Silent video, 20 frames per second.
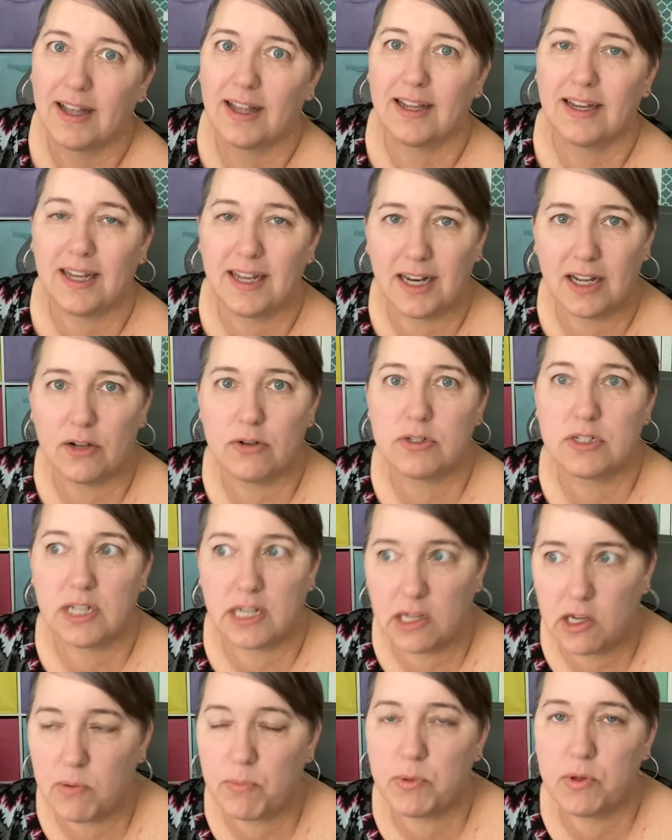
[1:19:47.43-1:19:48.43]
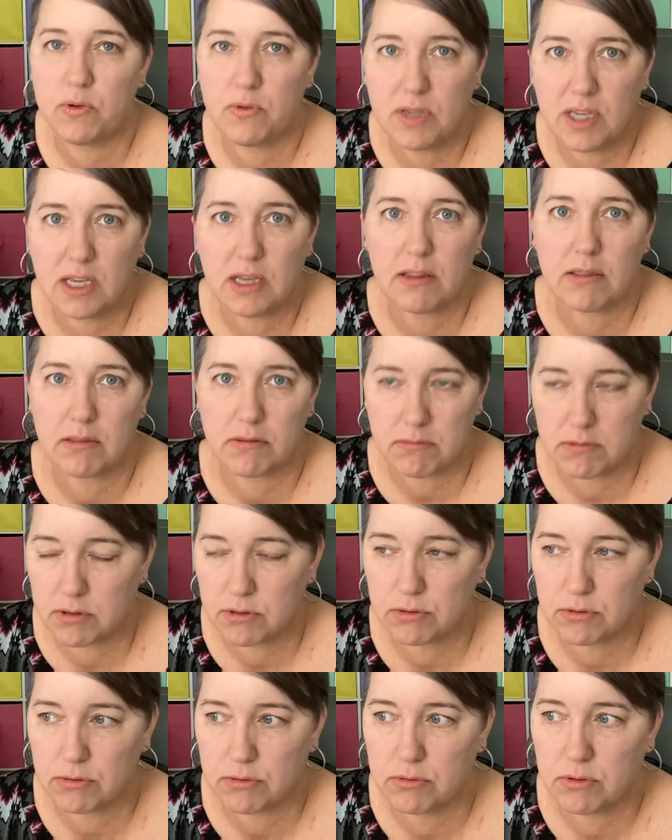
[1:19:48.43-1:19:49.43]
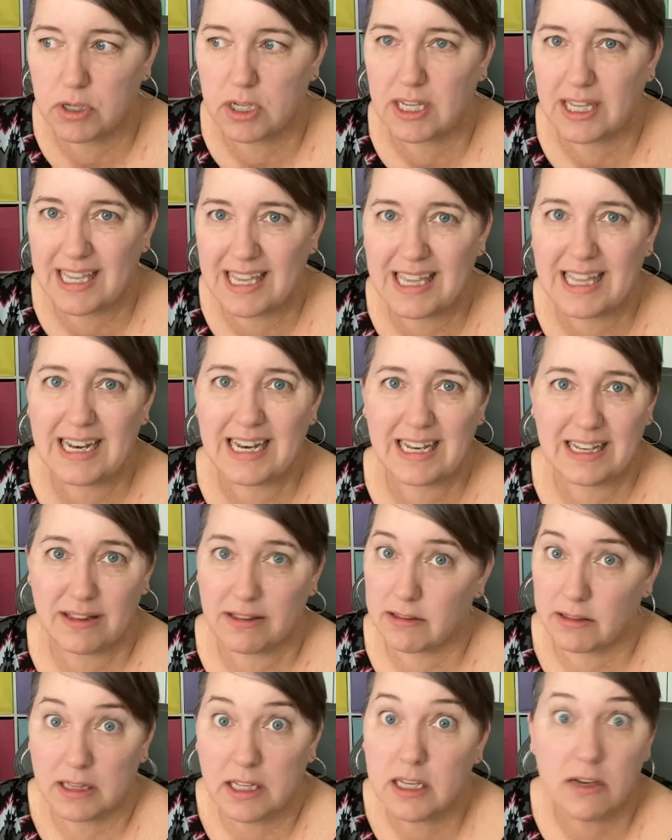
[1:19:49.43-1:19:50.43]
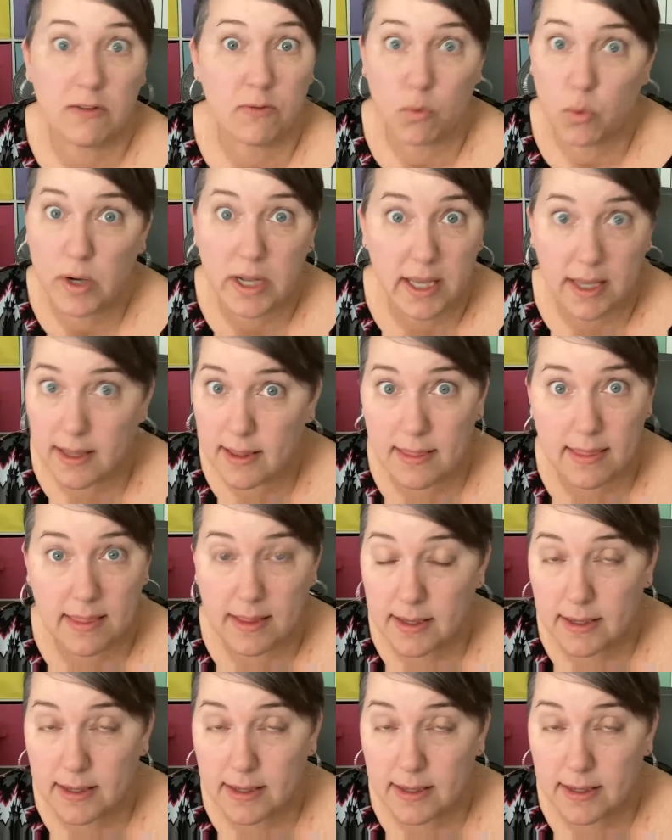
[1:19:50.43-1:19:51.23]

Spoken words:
to help you get through, live with,